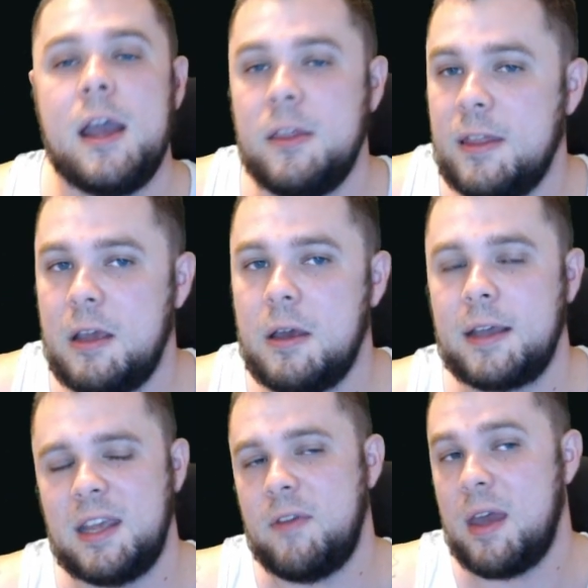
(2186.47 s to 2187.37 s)
And then they,
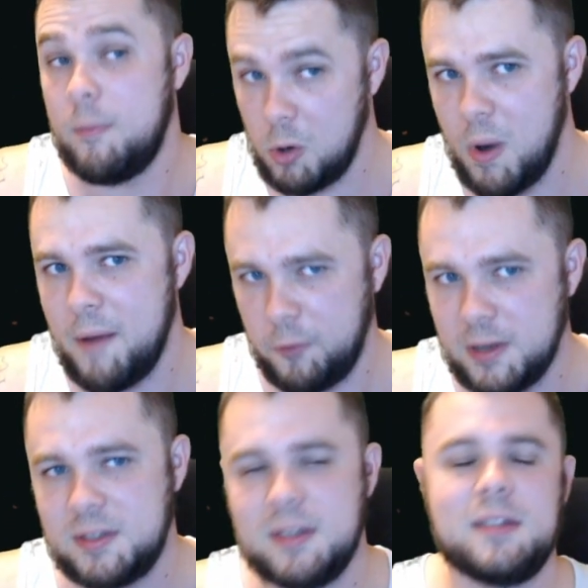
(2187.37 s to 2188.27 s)
like say if they had a board wipe,
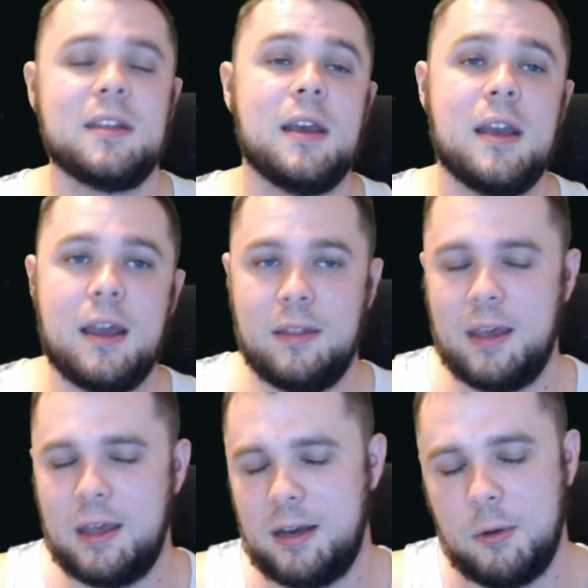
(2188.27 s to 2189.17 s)
for instance, and
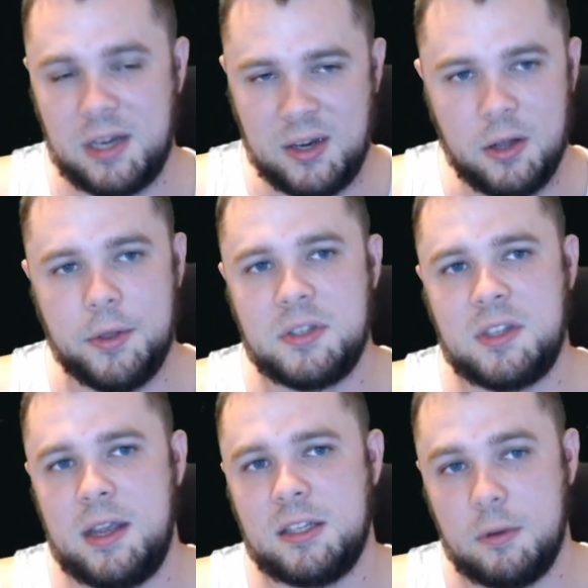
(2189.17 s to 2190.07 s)
then it would kill all those
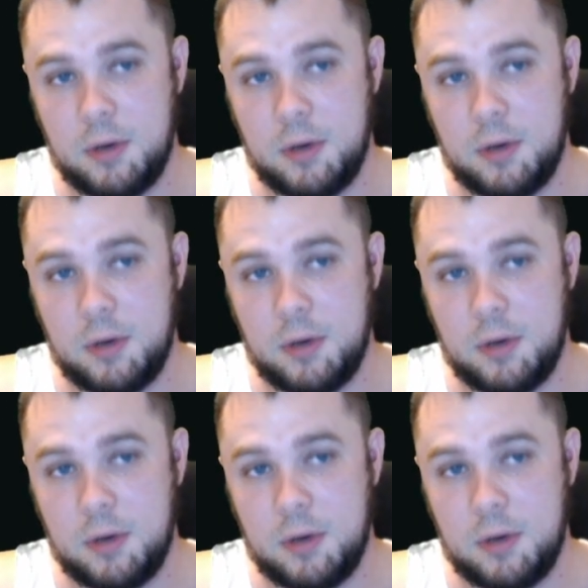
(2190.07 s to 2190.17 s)
things.